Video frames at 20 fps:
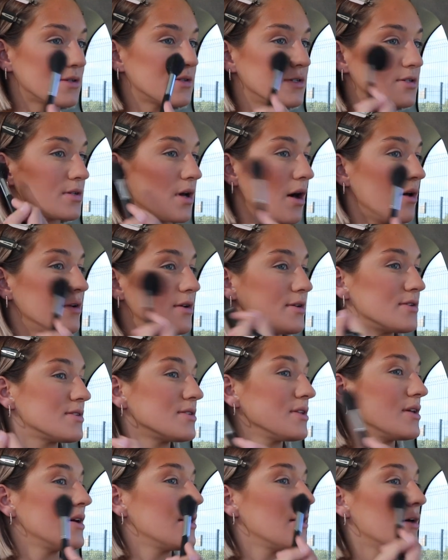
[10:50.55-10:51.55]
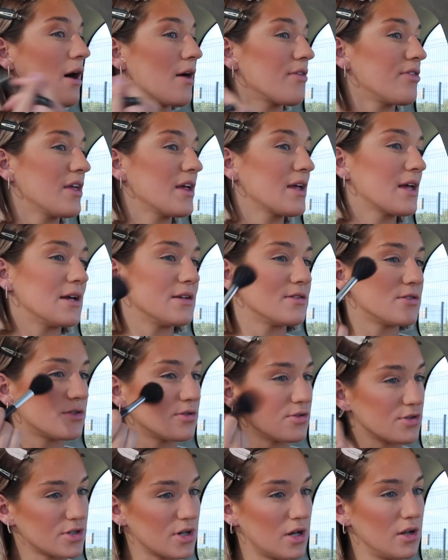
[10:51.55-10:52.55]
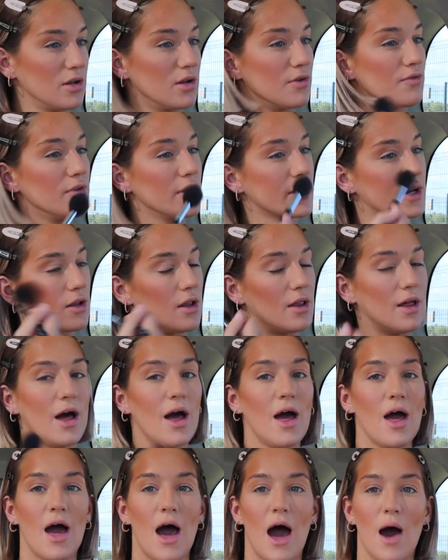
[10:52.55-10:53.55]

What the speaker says: I just honestly, I think it's such a lovely colour.